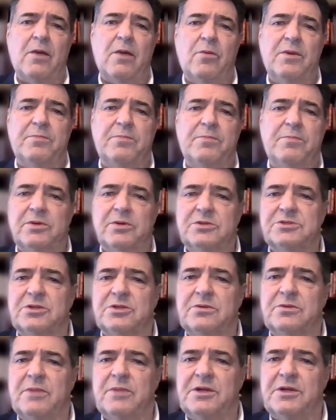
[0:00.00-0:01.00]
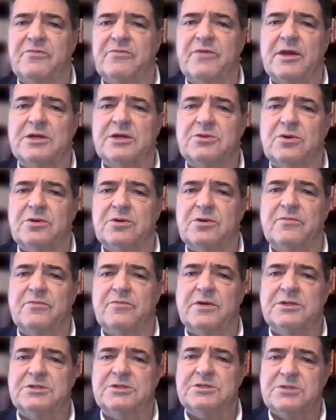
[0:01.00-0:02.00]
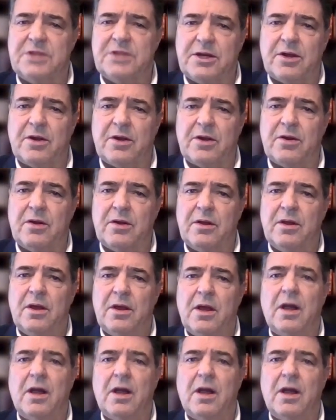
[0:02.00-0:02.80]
And we produce and manufacture our devices there.